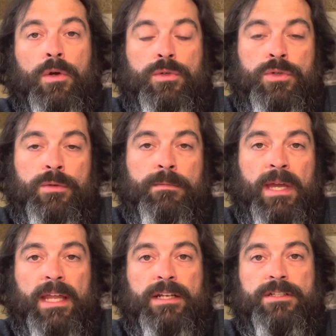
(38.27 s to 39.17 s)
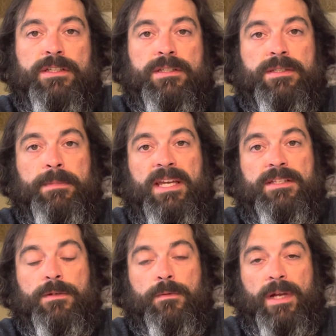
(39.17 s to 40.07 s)
to manage the
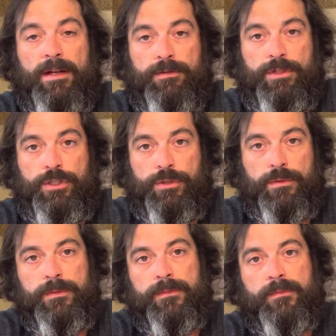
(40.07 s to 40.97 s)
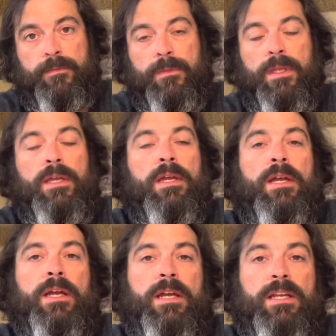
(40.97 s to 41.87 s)
space around you.
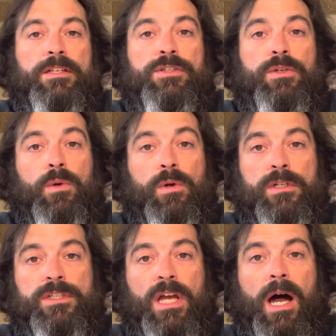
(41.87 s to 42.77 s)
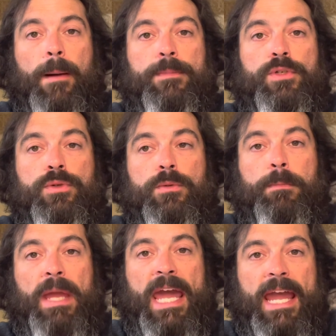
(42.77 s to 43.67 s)
It is your job to
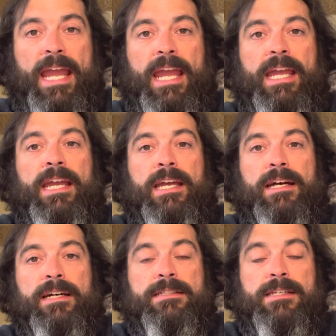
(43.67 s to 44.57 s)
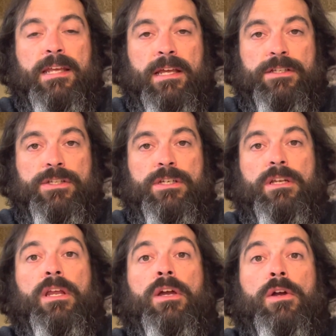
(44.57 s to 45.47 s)
pay
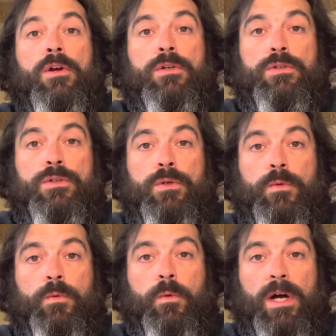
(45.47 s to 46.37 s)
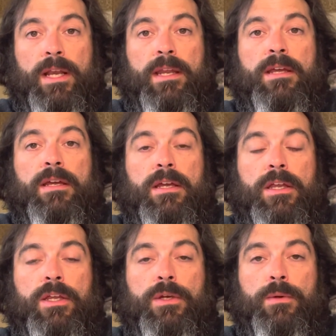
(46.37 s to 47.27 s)
attention to what
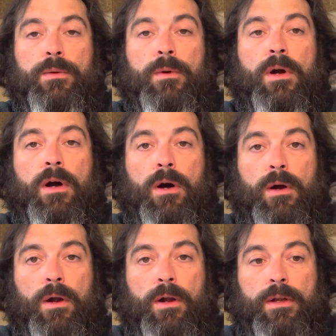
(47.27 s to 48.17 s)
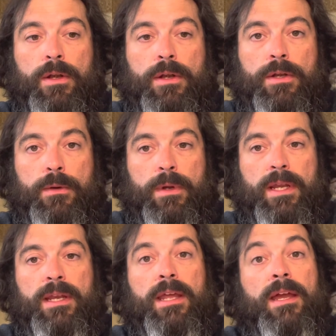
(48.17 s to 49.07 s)
you are
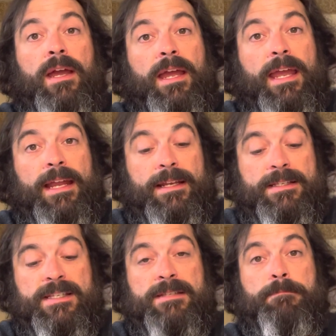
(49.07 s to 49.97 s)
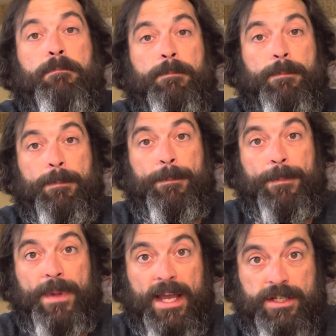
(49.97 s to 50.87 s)
doing. And
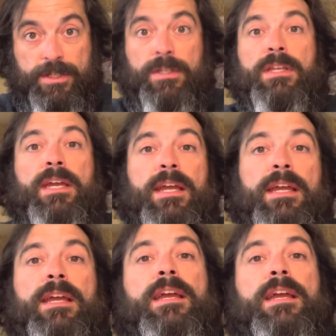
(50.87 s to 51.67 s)
especially